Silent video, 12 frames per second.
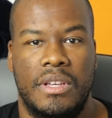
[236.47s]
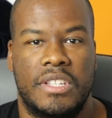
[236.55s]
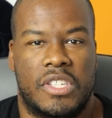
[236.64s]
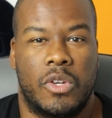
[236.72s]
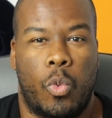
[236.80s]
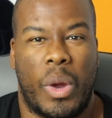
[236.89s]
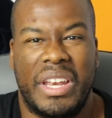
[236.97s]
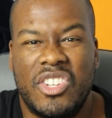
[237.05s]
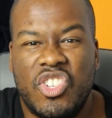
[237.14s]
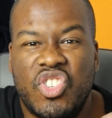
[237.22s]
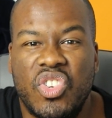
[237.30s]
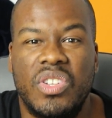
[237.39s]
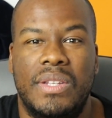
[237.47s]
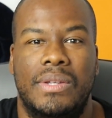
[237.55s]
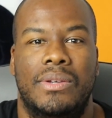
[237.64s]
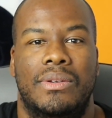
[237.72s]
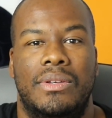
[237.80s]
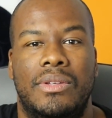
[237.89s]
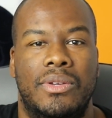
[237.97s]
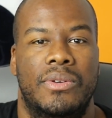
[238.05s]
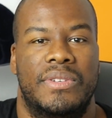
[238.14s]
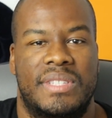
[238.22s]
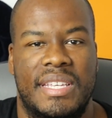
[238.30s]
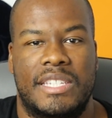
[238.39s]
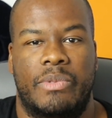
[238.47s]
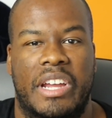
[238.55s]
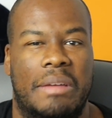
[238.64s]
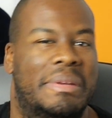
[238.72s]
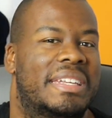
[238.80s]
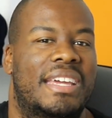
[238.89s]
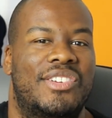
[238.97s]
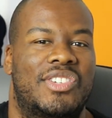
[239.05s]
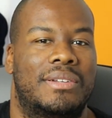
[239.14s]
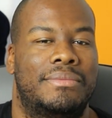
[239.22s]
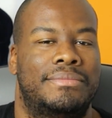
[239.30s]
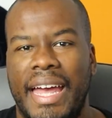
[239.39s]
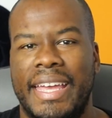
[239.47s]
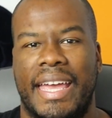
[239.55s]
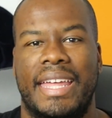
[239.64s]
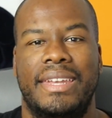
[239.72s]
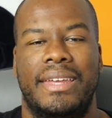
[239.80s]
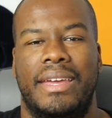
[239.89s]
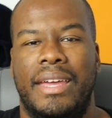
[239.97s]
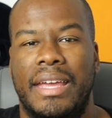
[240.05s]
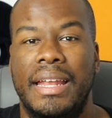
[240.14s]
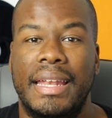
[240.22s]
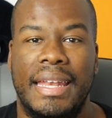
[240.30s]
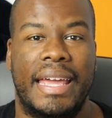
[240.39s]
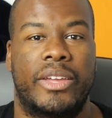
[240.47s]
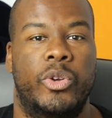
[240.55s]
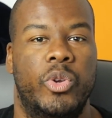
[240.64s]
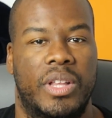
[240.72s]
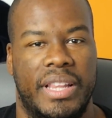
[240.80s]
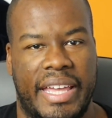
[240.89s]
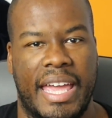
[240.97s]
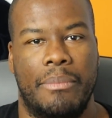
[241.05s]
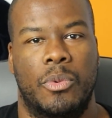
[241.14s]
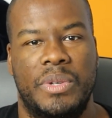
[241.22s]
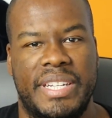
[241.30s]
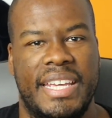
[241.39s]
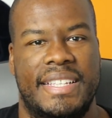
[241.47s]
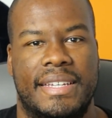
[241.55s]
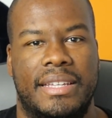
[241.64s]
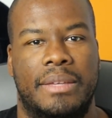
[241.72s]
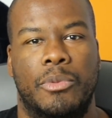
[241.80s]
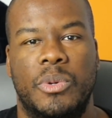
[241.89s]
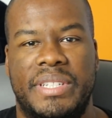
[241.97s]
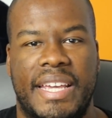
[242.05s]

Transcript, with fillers: So when should you use this recommendation? Again, let Google get more data. The more